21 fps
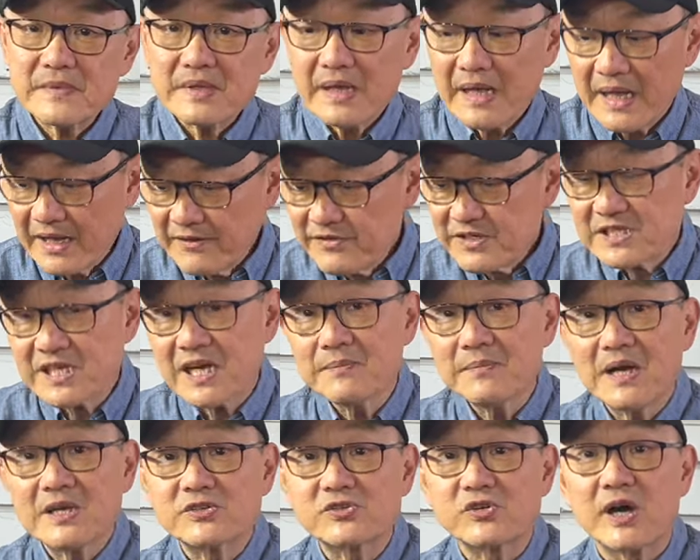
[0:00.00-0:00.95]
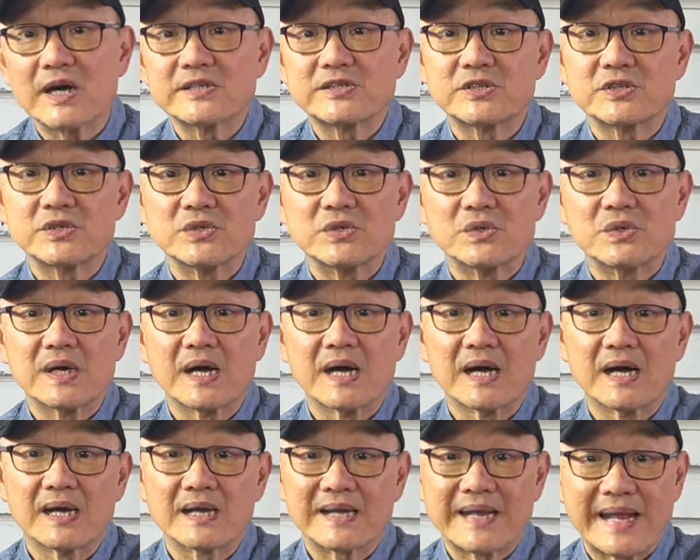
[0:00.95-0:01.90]
Every time I try
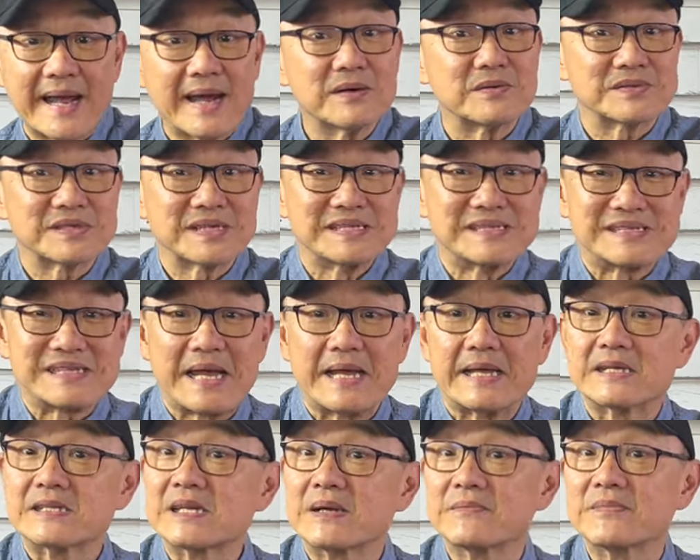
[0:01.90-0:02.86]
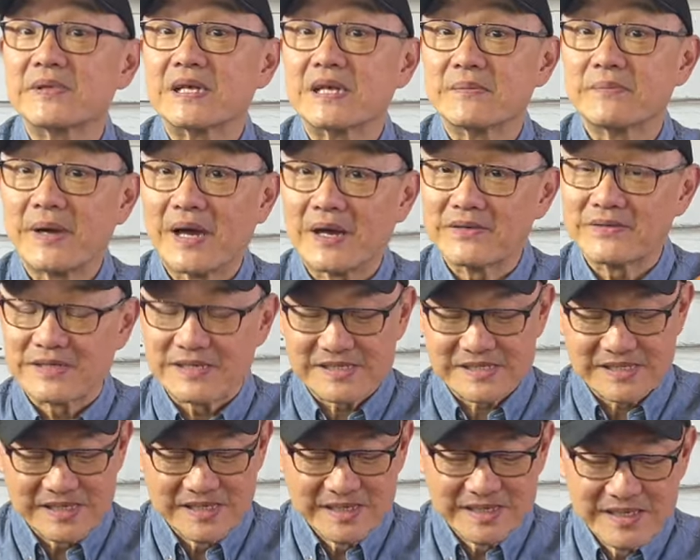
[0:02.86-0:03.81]
to count and say something about
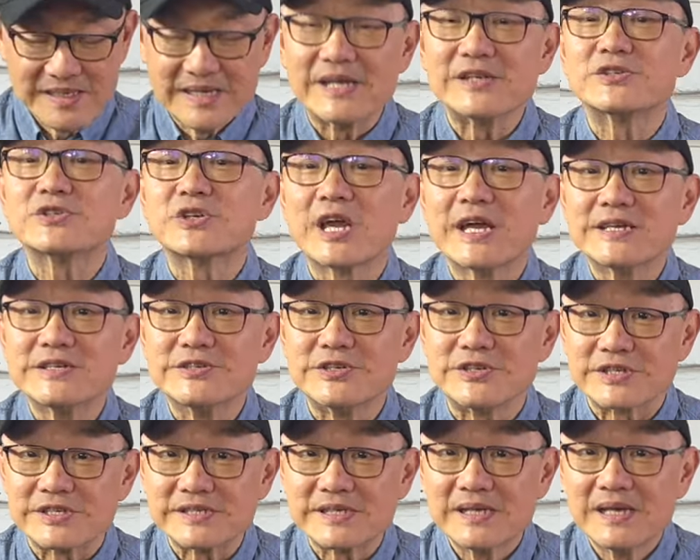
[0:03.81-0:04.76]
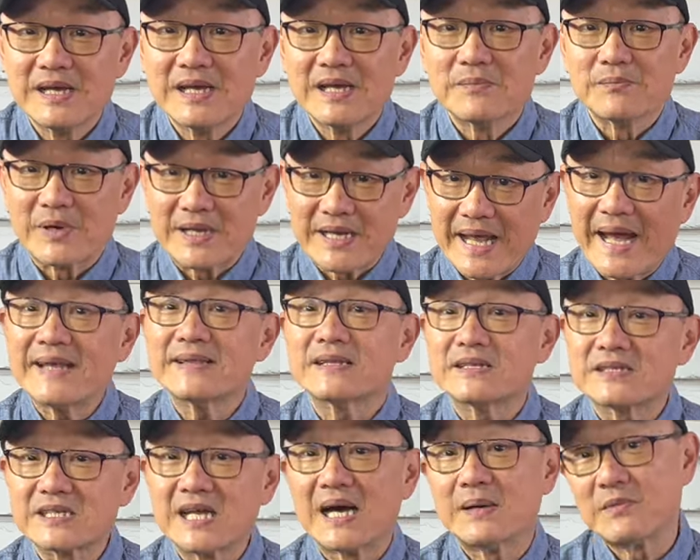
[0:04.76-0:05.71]
this, it changes. But at the
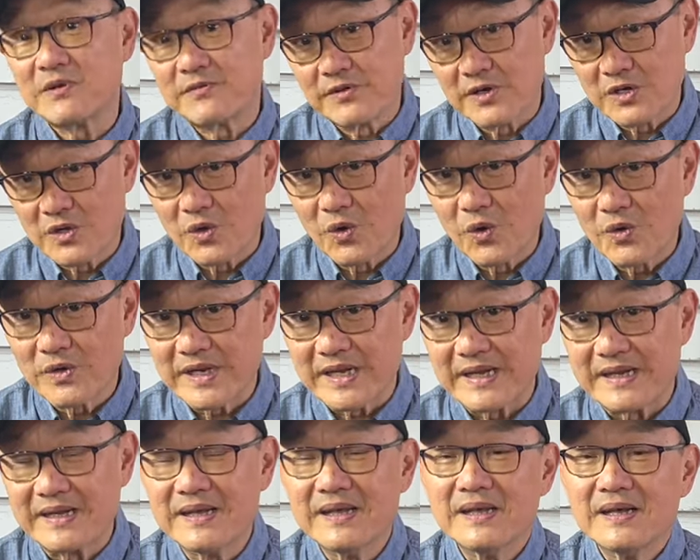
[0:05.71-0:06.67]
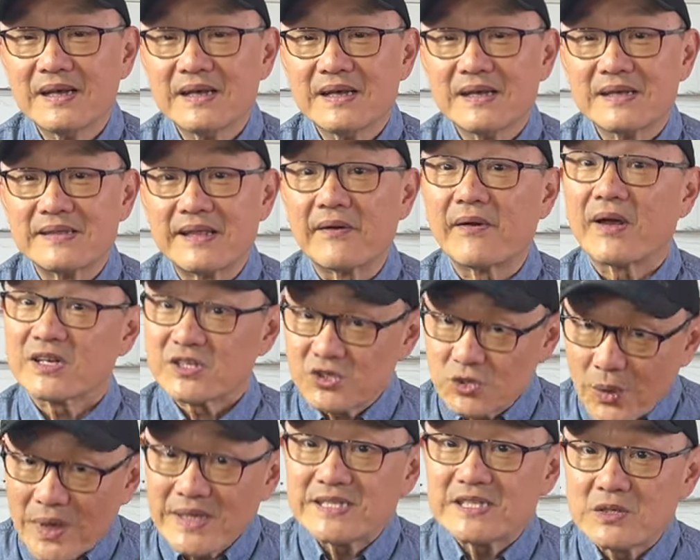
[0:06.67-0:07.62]
time of recording, there are
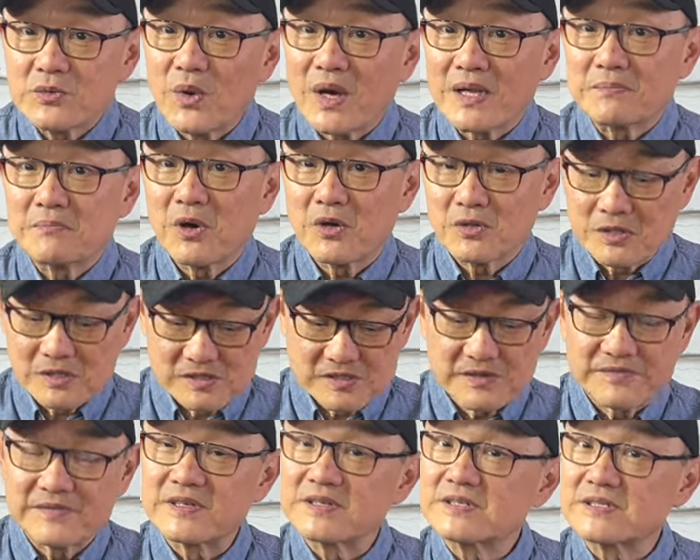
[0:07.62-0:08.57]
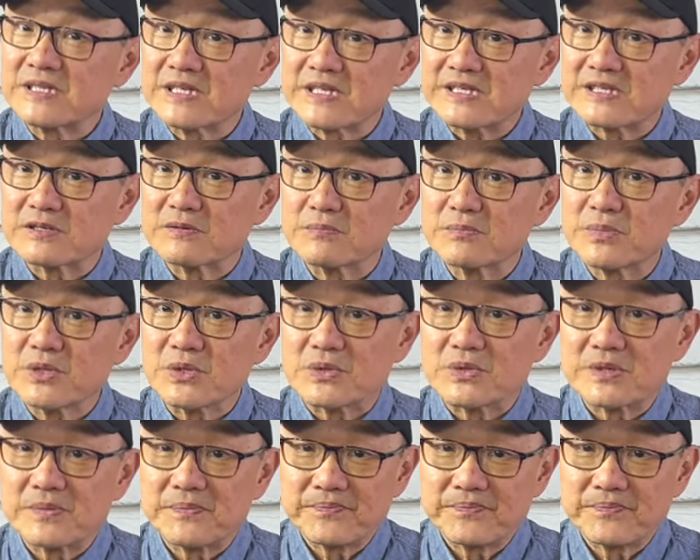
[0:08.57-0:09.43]
21 models of this diesel boot.